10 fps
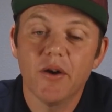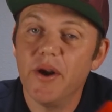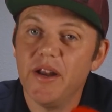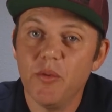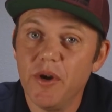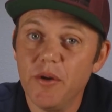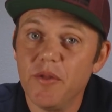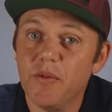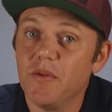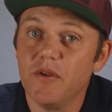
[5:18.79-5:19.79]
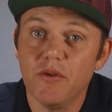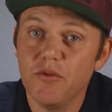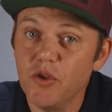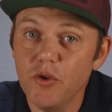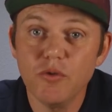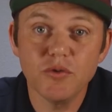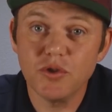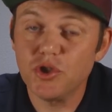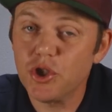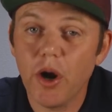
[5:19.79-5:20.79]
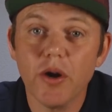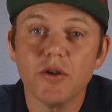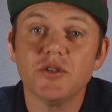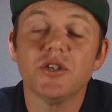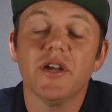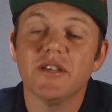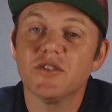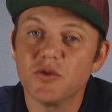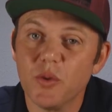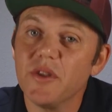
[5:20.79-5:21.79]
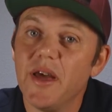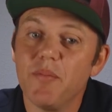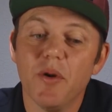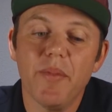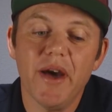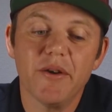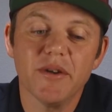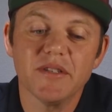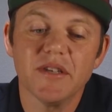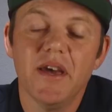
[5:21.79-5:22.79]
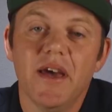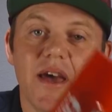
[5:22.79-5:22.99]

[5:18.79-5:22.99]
or anywhere you use, charge, and store LiPo batteries.